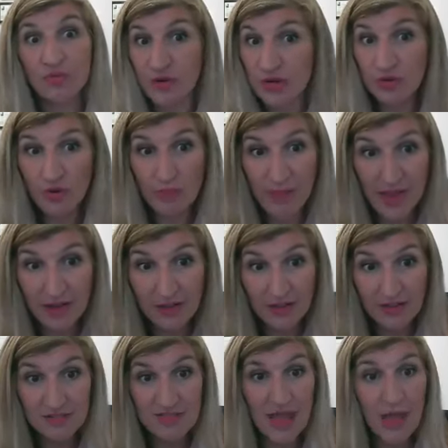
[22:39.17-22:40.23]
redo a
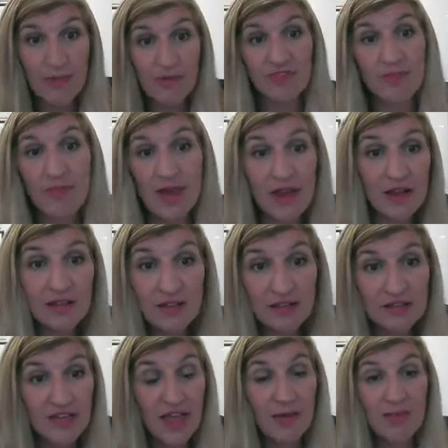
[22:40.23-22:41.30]
medical exam if the medical
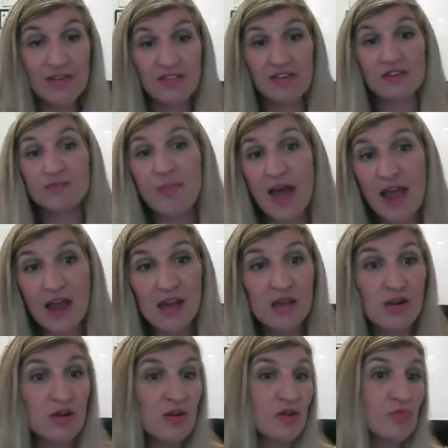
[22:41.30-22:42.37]
exam has
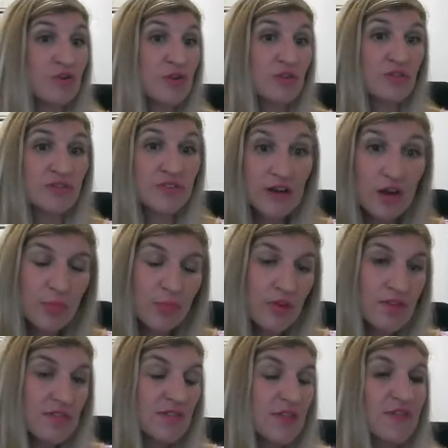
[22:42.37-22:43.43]
expired, redo
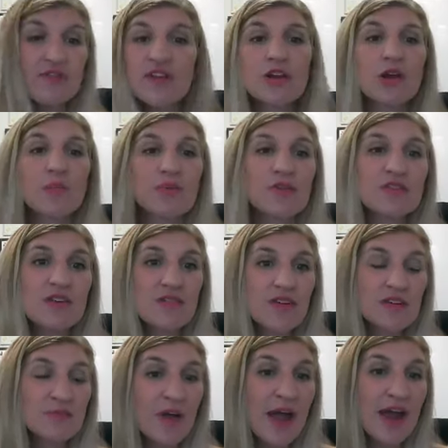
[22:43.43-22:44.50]
fingerprints if the fingerprints have
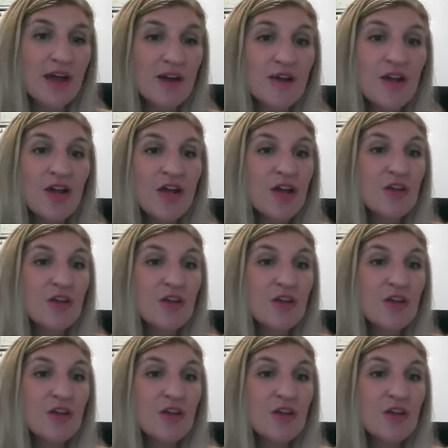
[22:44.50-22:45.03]
expired.